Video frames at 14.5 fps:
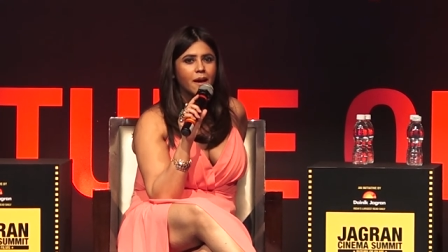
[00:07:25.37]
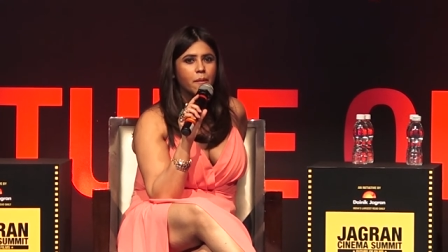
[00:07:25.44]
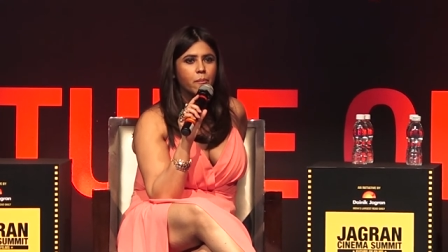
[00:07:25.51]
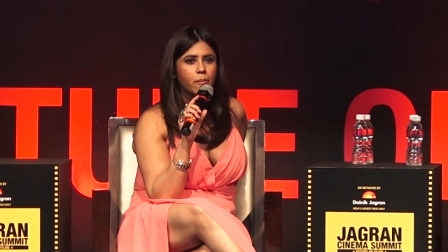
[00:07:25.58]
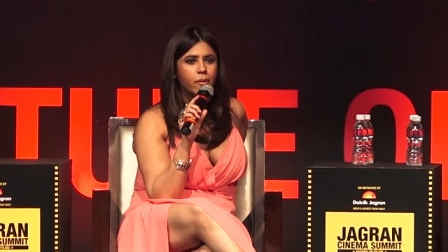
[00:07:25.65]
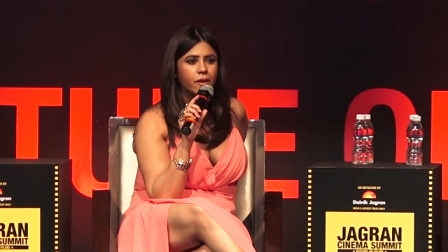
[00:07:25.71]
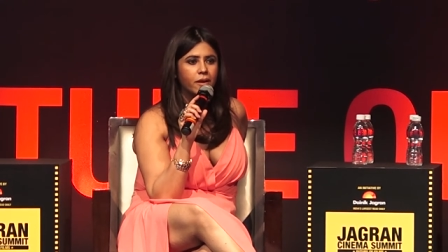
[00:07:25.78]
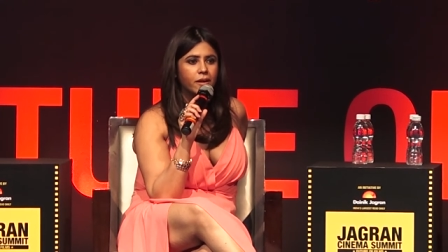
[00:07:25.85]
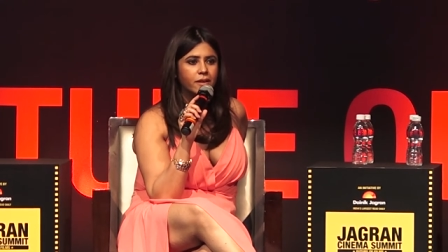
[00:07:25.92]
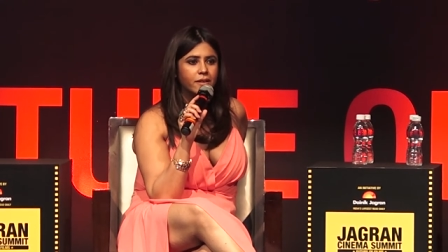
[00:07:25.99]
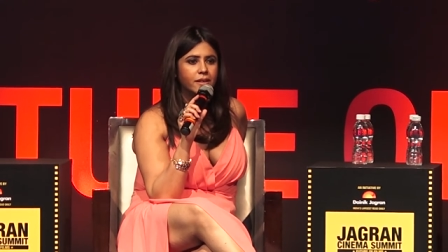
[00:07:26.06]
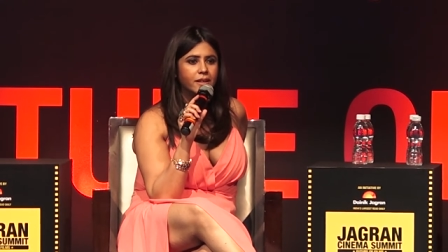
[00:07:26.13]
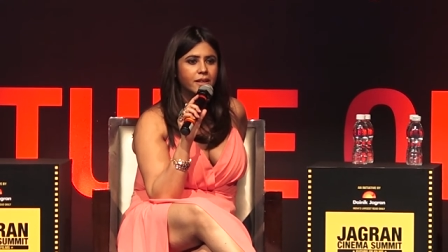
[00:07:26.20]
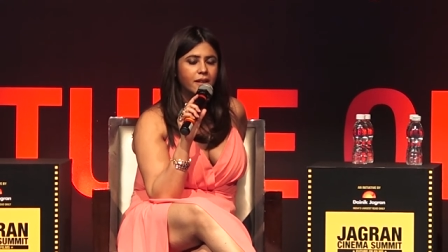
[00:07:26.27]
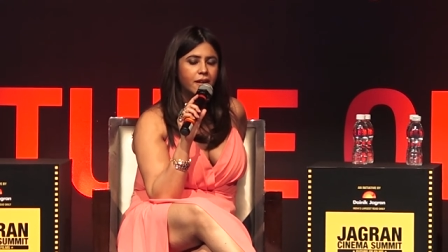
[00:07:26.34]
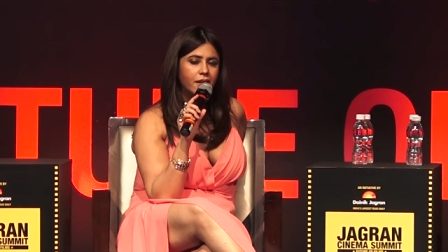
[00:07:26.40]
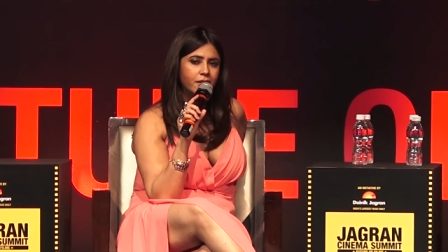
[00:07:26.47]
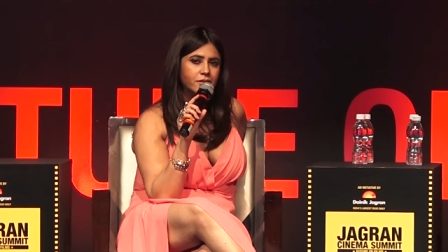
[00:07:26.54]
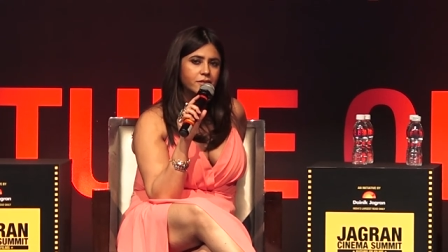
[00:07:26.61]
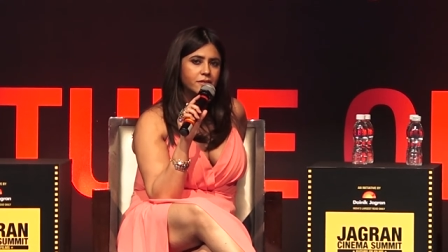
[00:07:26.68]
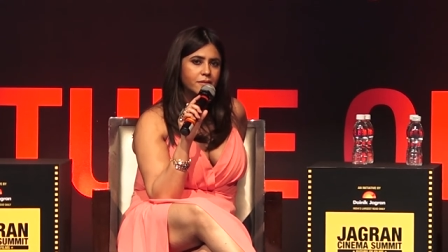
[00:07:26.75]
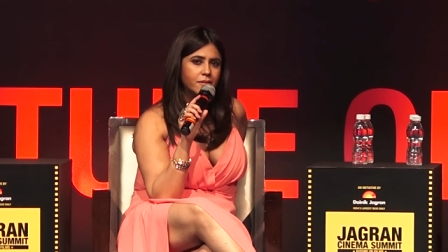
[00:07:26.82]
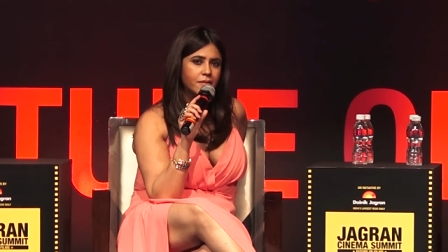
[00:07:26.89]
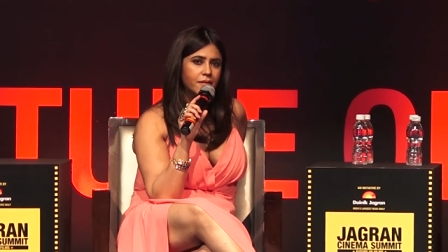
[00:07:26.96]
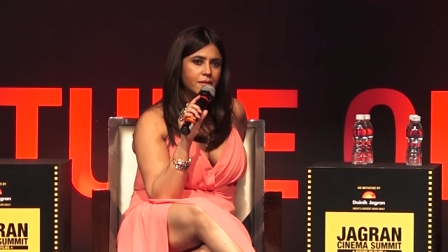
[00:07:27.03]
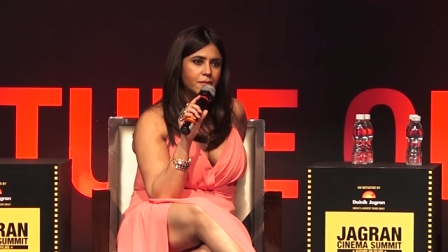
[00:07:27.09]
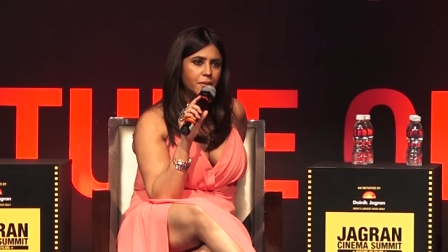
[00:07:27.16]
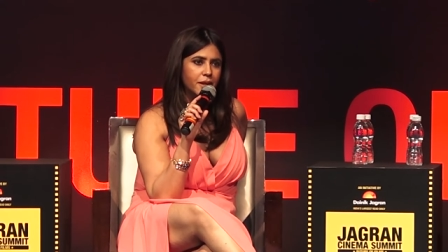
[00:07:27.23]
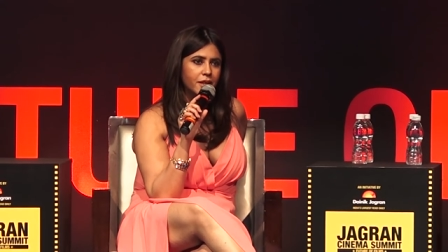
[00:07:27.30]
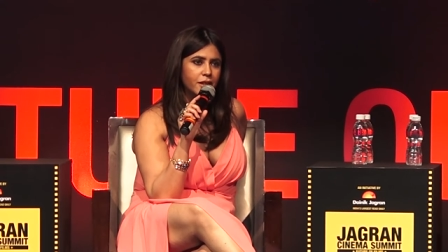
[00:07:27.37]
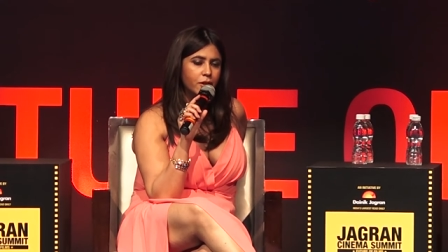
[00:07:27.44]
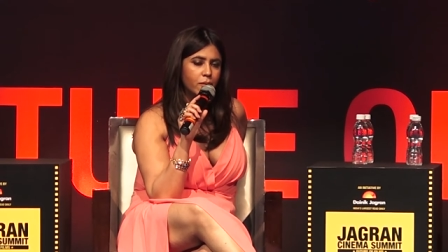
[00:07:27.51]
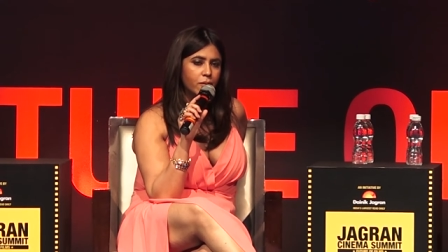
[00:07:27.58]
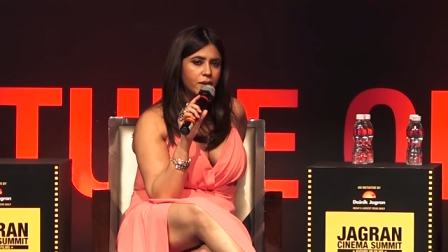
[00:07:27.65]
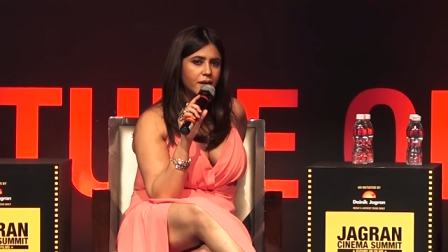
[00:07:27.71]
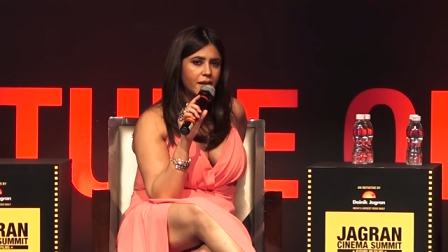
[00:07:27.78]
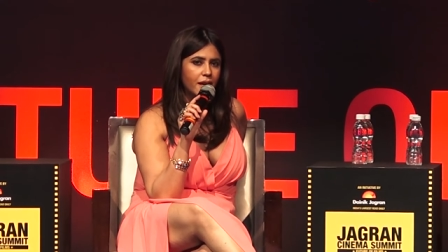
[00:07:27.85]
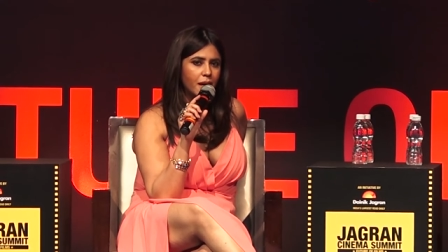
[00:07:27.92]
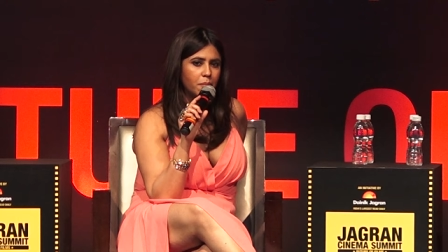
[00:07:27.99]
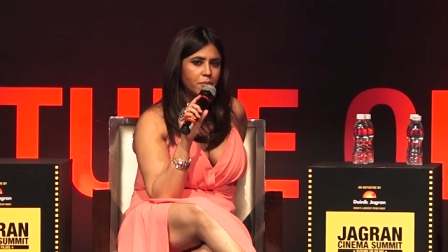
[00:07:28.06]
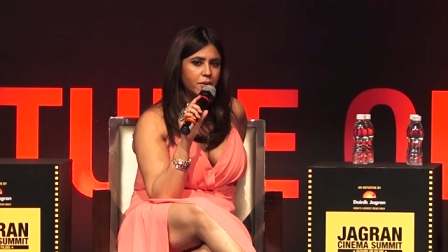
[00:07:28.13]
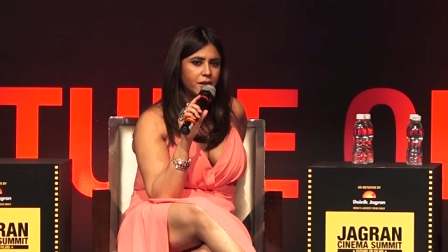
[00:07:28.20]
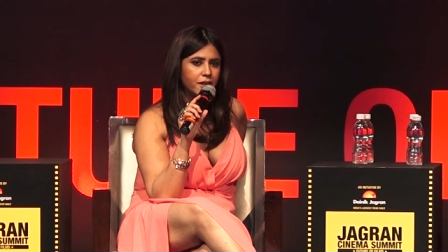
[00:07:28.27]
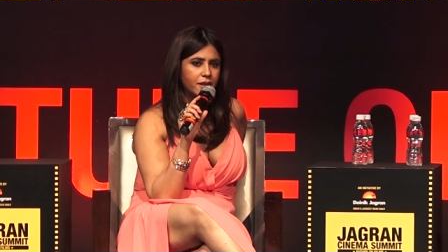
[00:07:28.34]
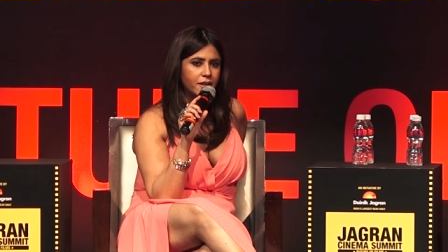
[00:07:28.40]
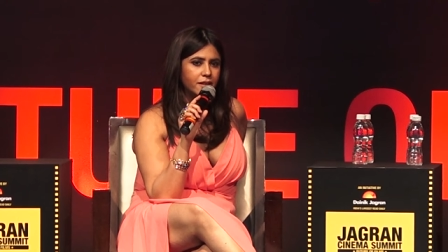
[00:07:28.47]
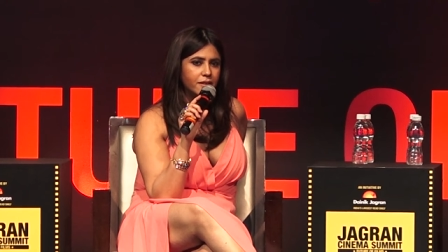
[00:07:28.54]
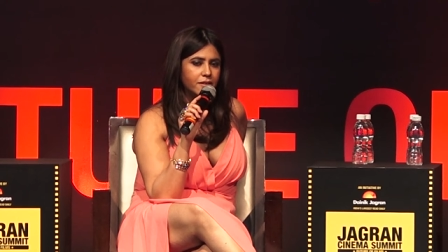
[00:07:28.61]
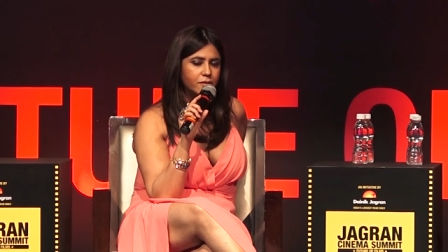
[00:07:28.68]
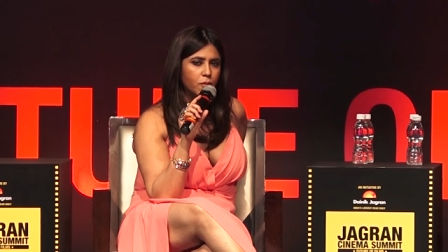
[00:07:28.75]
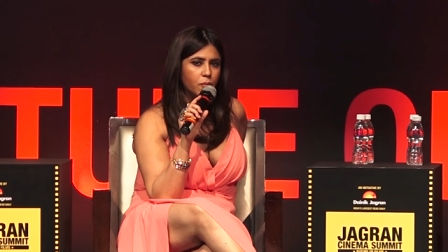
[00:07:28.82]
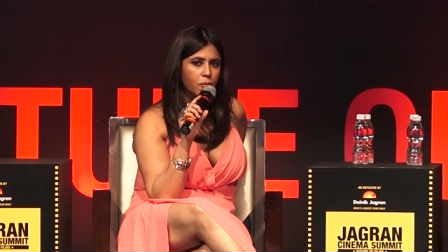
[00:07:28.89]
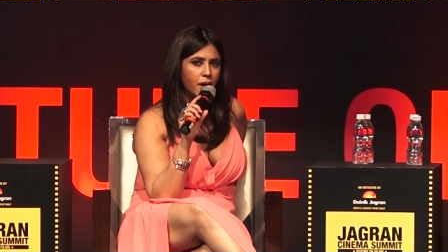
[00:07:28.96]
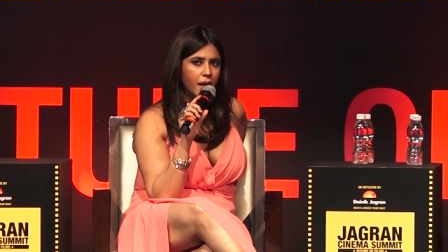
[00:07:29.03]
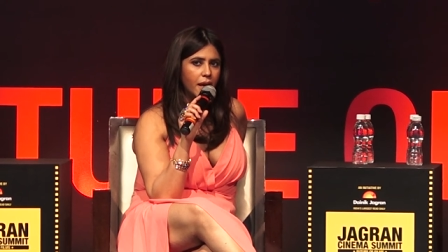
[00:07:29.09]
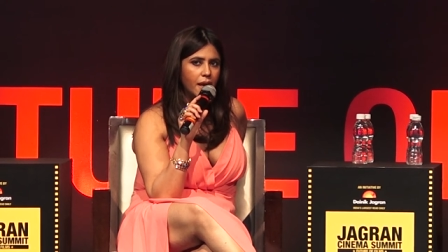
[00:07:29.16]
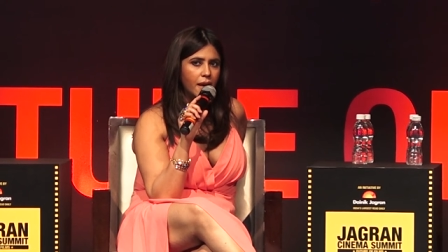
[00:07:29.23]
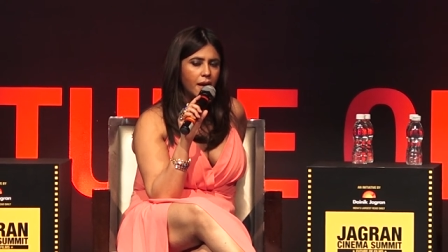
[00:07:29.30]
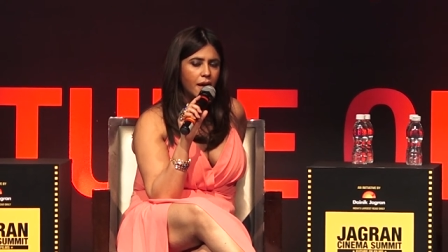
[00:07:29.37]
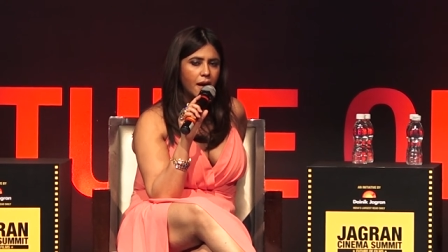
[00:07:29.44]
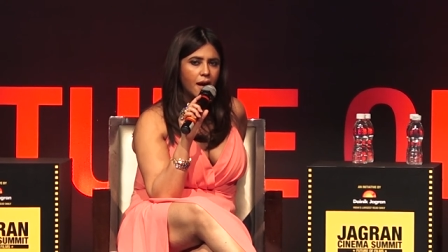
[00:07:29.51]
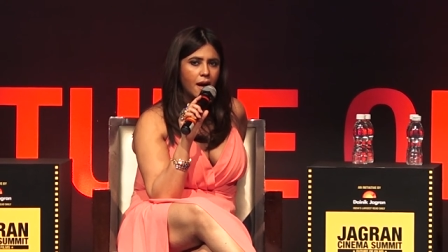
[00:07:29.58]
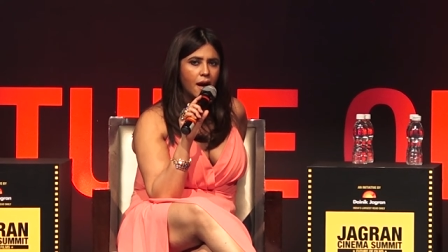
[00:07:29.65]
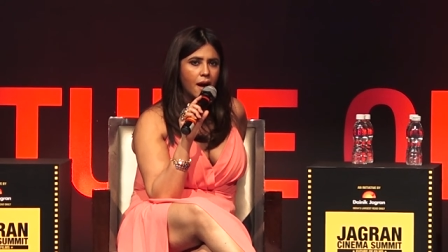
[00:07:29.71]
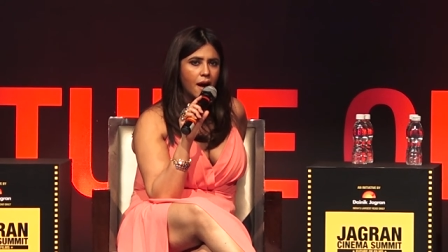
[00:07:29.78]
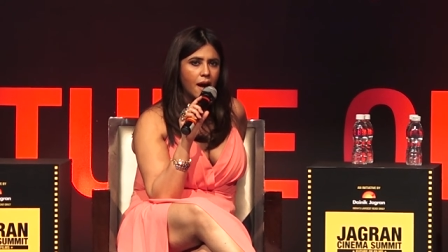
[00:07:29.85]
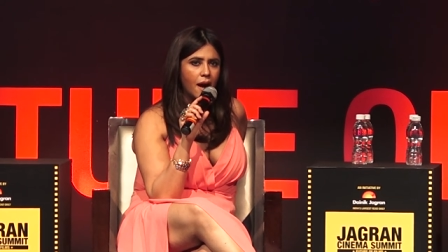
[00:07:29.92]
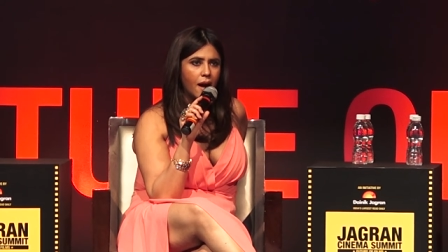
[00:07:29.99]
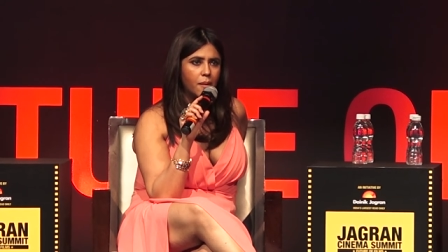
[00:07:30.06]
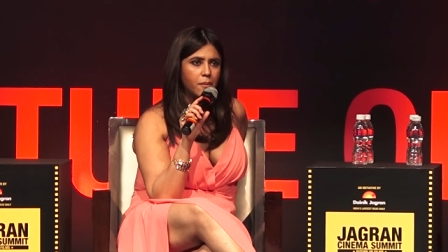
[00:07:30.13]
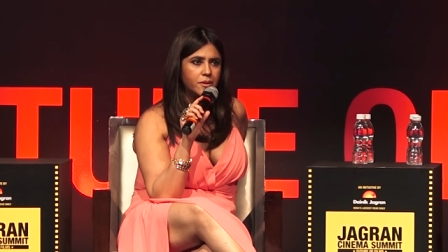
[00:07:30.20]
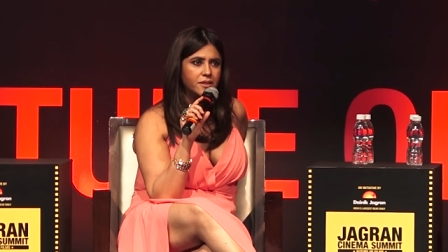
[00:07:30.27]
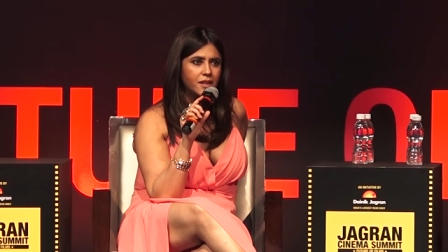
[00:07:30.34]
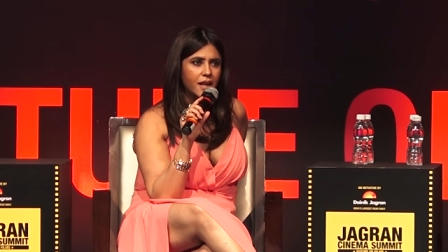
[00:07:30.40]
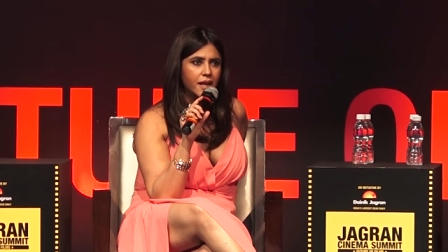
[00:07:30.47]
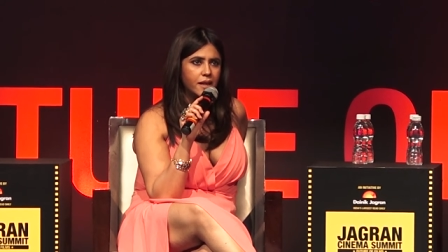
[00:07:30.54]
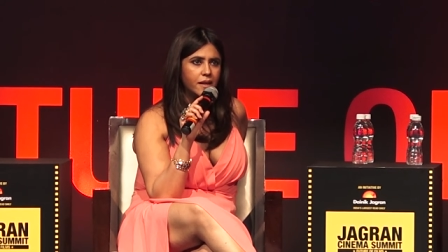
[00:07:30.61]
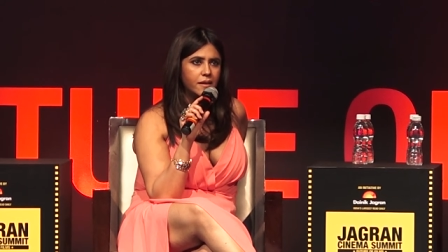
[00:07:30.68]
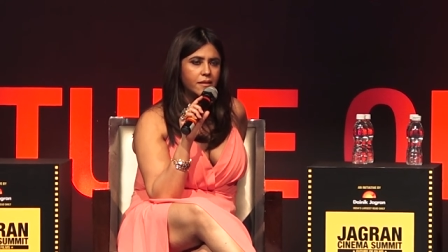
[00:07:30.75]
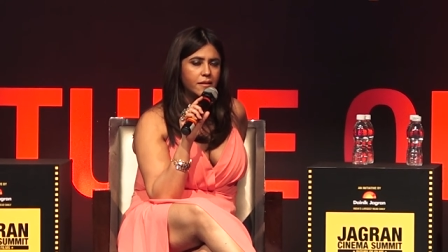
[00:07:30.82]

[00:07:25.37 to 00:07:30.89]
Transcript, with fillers: But yeah, so when Kyunki happened and it did so well, I was like,